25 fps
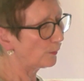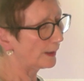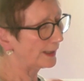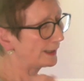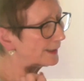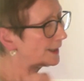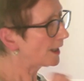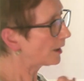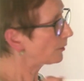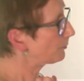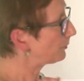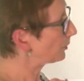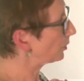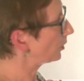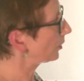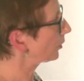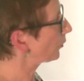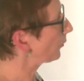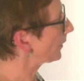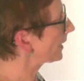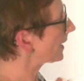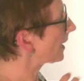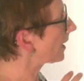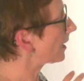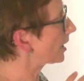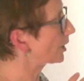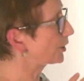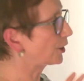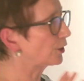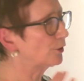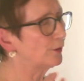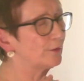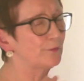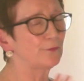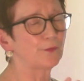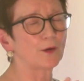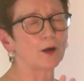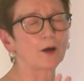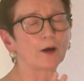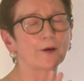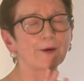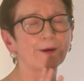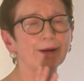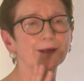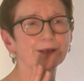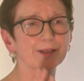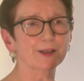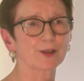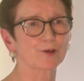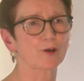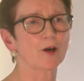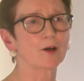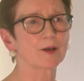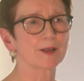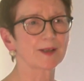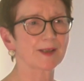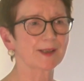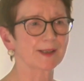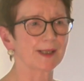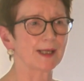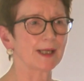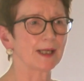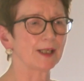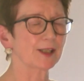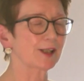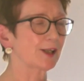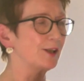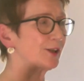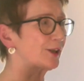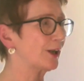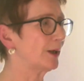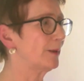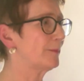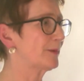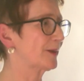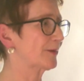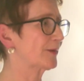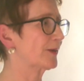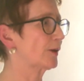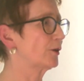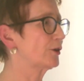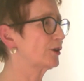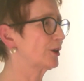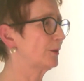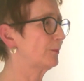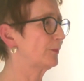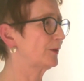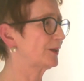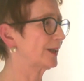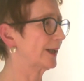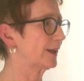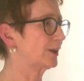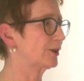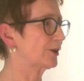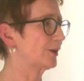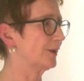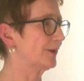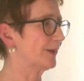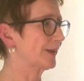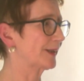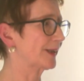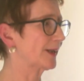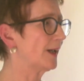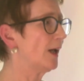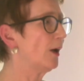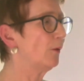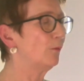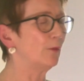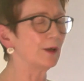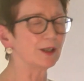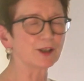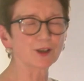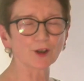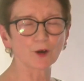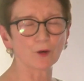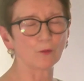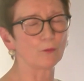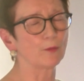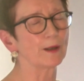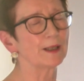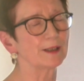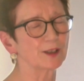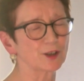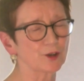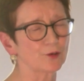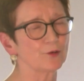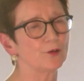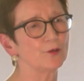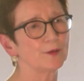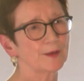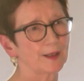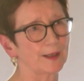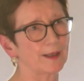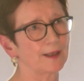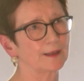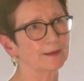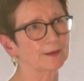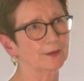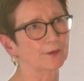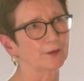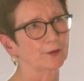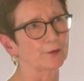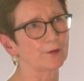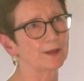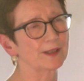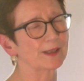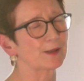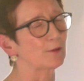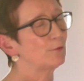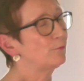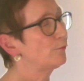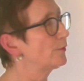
In our book, we argue for a strong state in terms of social protections. We do think there is a